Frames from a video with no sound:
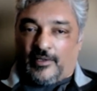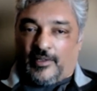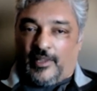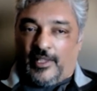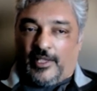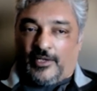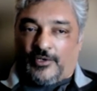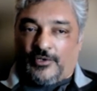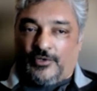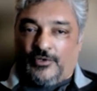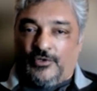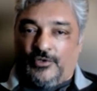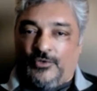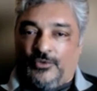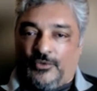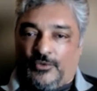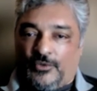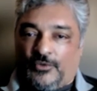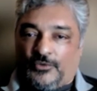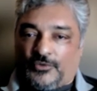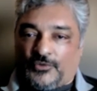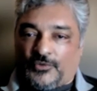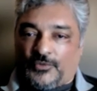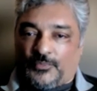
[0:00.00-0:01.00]
who
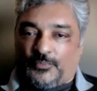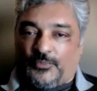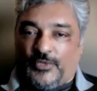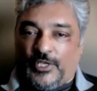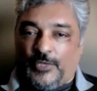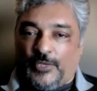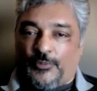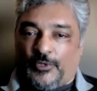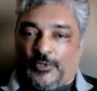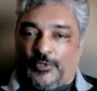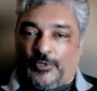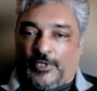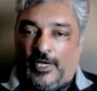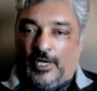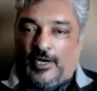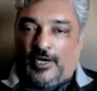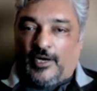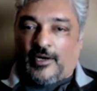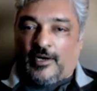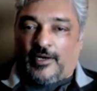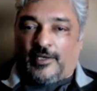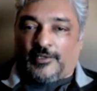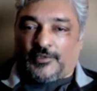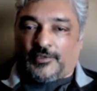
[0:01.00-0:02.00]
those people
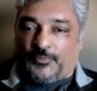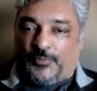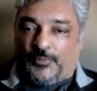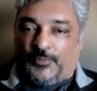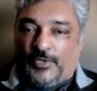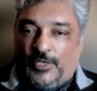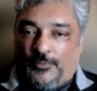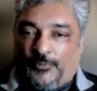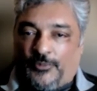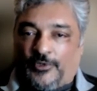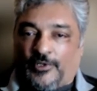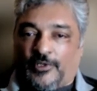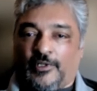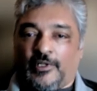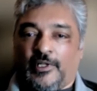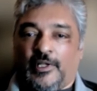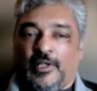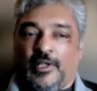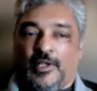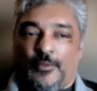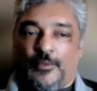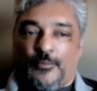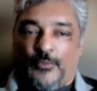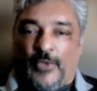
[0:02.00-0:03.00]
are as people
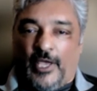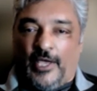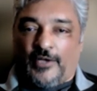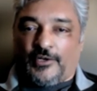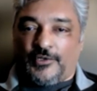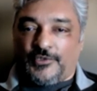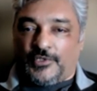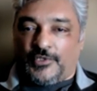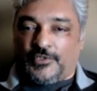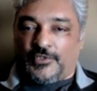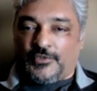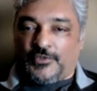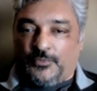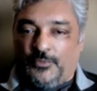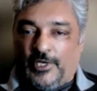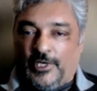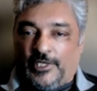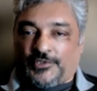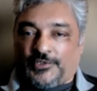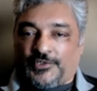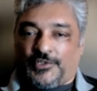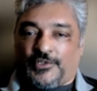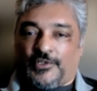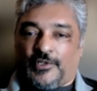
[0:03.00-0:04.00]
matters as
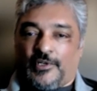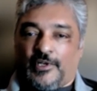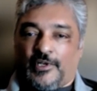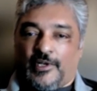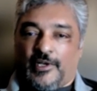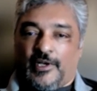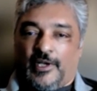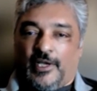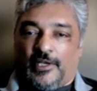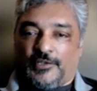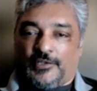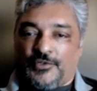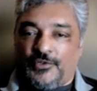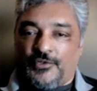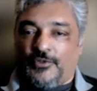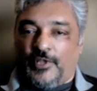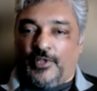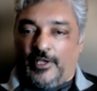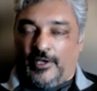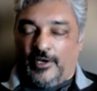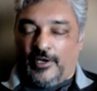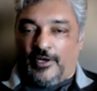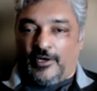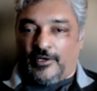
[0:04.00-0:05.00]
much as who
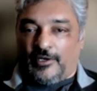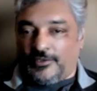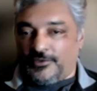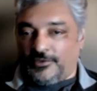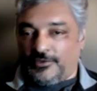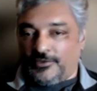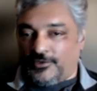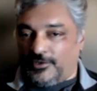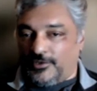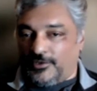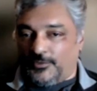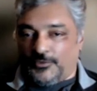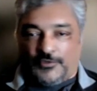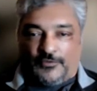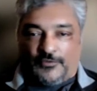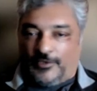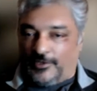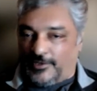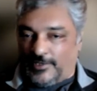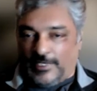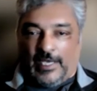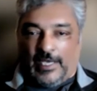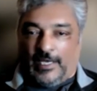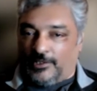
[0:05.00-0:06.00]
they are in terms of their
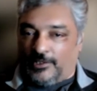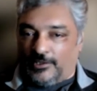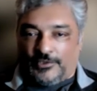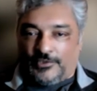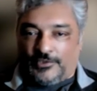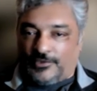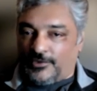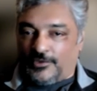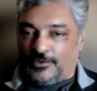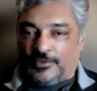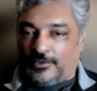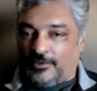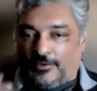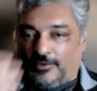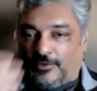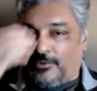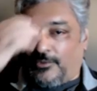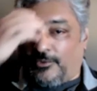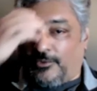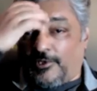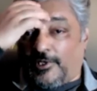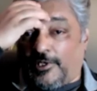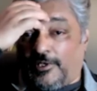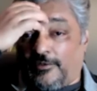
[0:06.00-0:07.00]
talent or
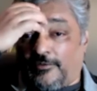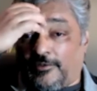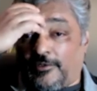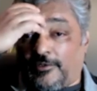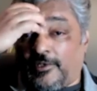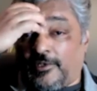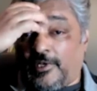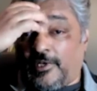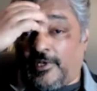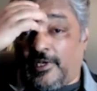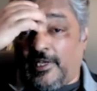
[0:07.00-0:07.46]
whatever.